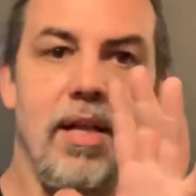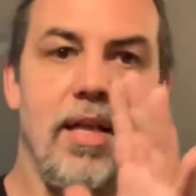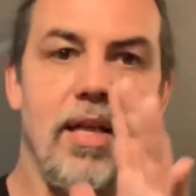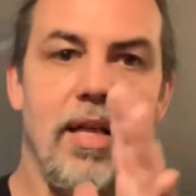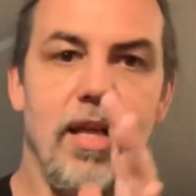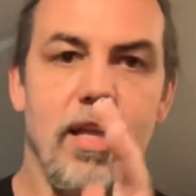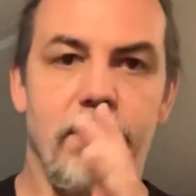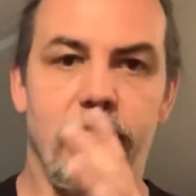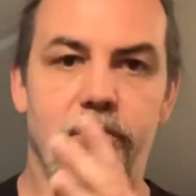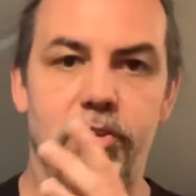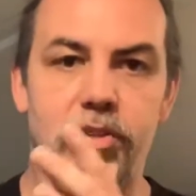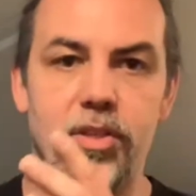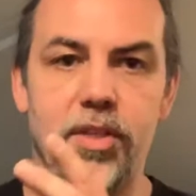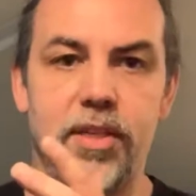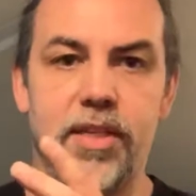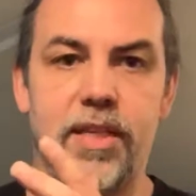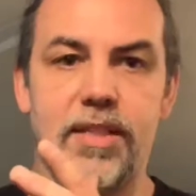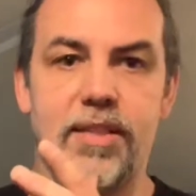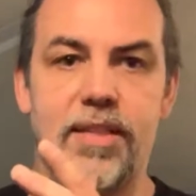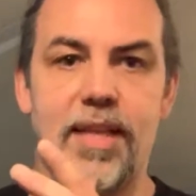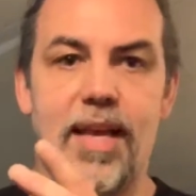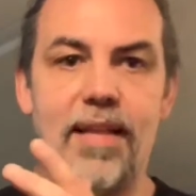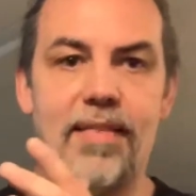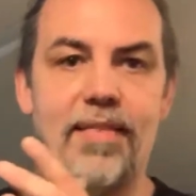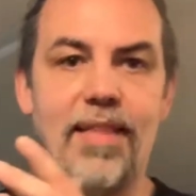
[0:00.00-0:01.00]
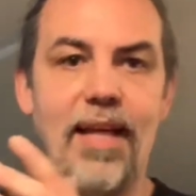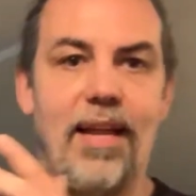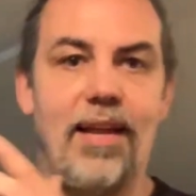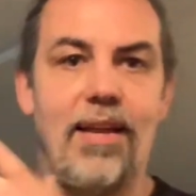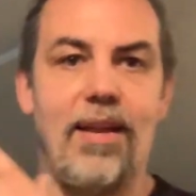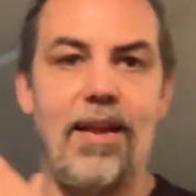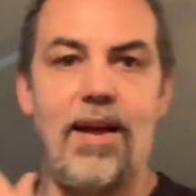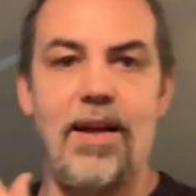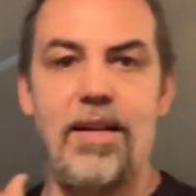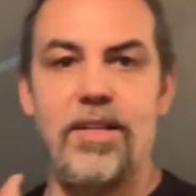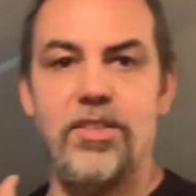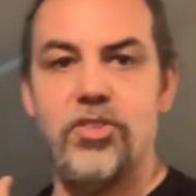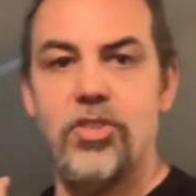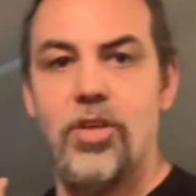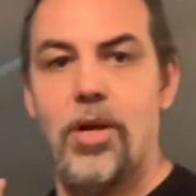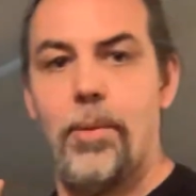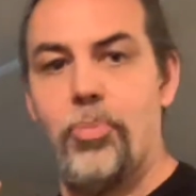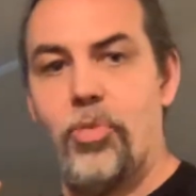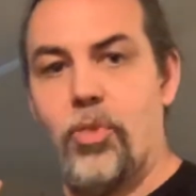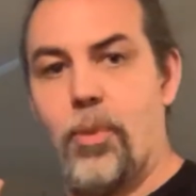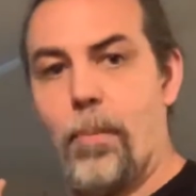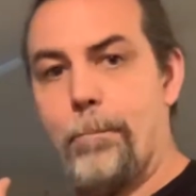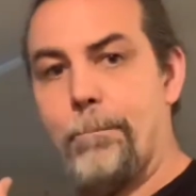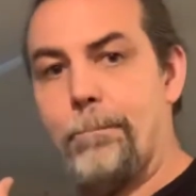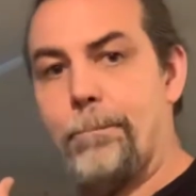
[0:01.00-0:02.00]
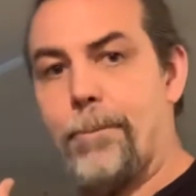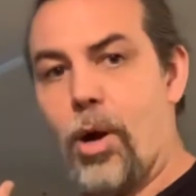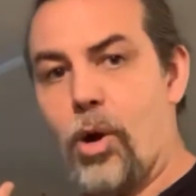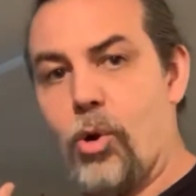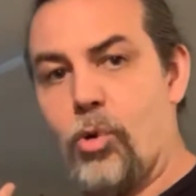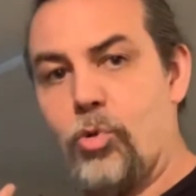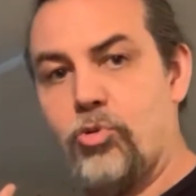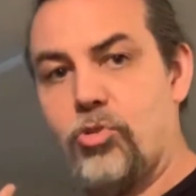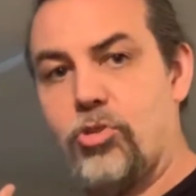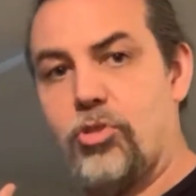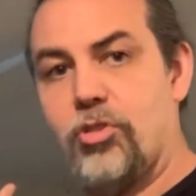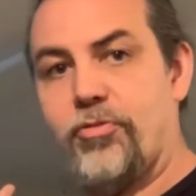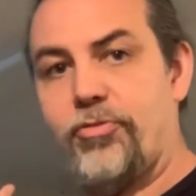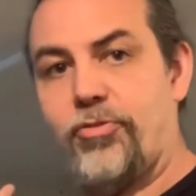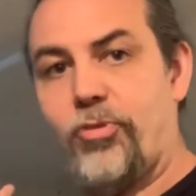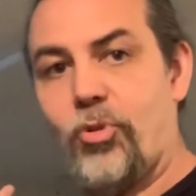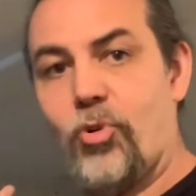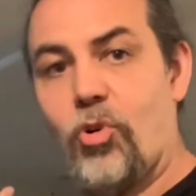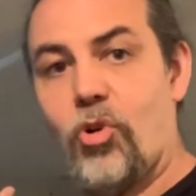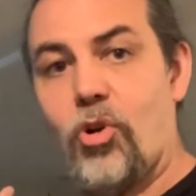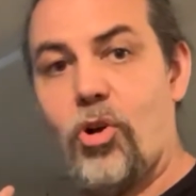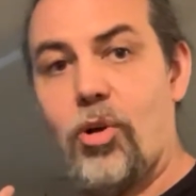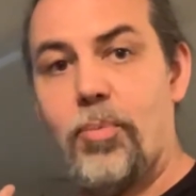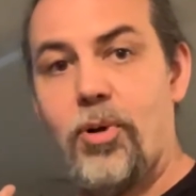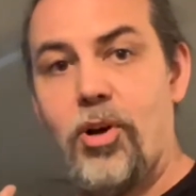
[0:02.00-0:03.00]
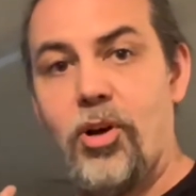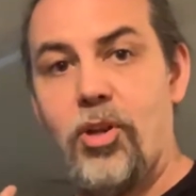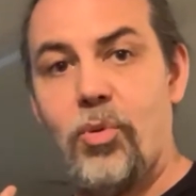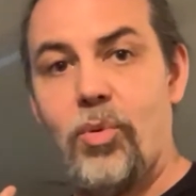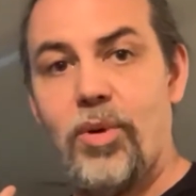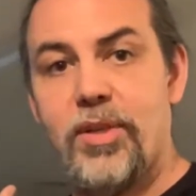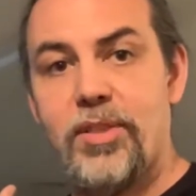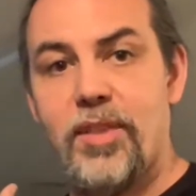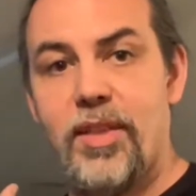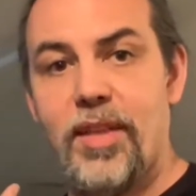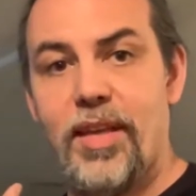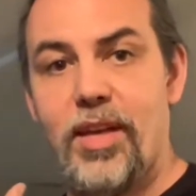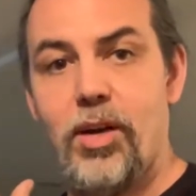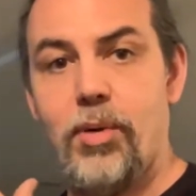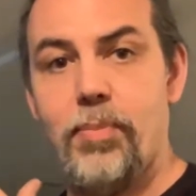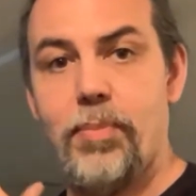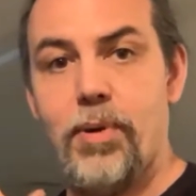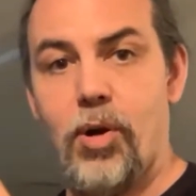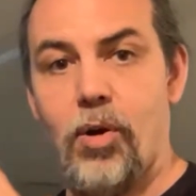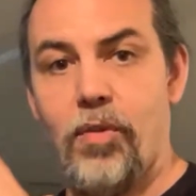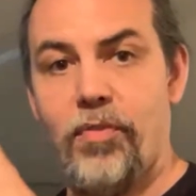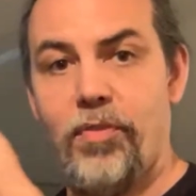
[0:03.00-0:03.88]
And if you look at that, that lines up the bones of the forearm all the way to the elbow.